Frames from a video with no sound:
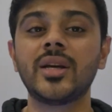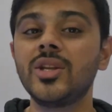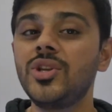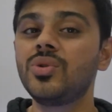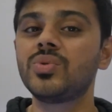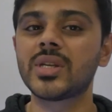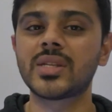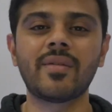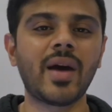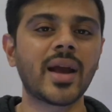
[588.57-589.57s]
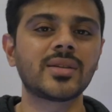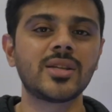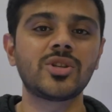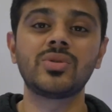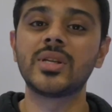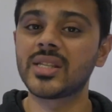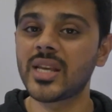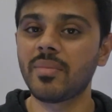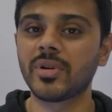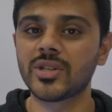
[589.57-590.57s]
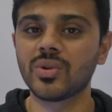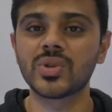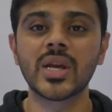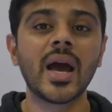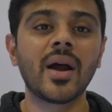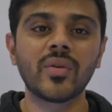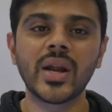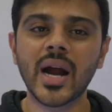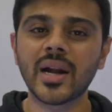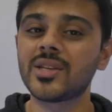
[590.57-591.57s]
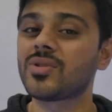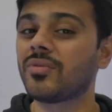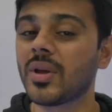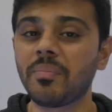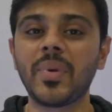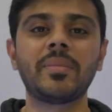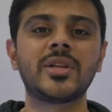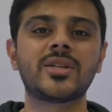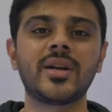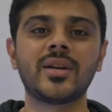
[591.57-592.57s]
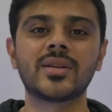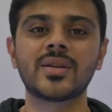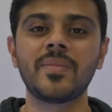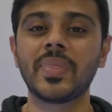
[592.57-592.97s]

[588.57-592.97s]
Users have access to the same resource regardless of their payment status.